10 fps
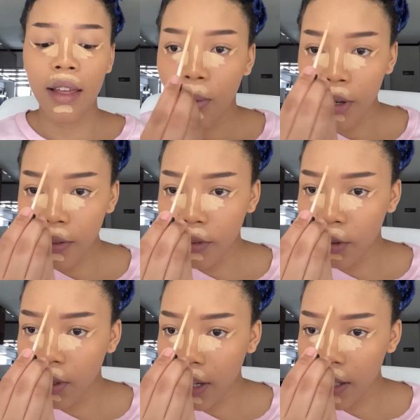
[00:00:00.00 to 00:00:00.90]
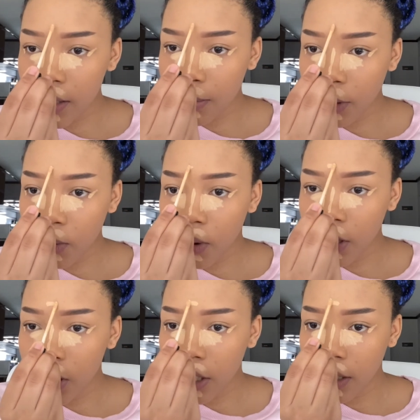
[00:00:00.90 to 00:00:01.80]
What have you guys been
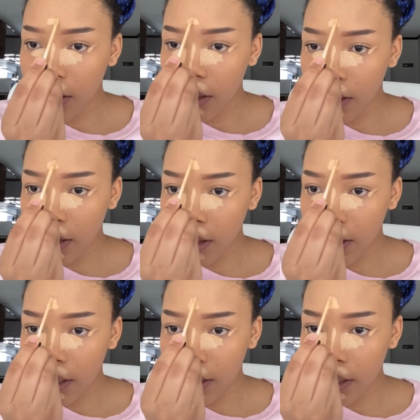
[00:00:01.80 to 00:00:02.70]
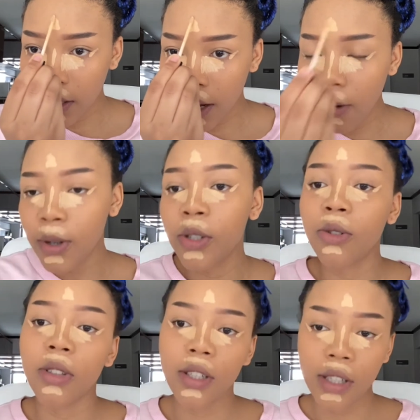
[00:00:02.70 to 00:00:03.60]
watching lately? I always do this.